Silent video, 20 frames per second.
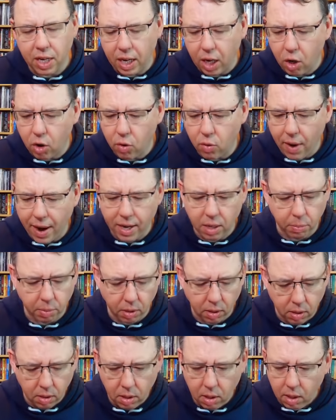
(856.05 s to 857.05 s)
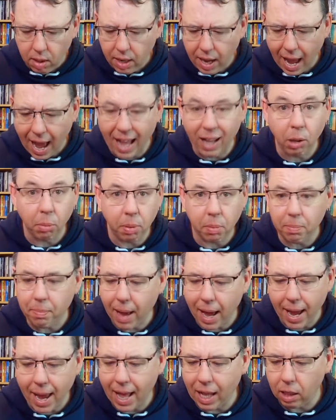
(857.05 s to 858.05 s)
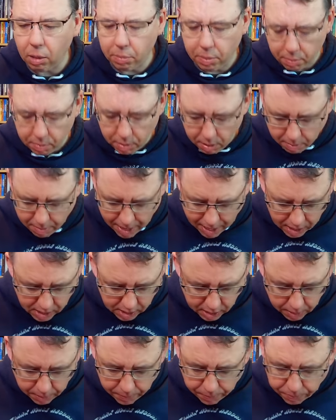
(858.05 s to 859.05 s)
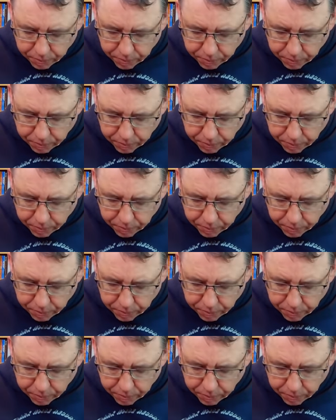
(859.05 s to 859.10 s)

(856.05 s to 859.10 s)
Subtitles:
incredible, album by album, amazing.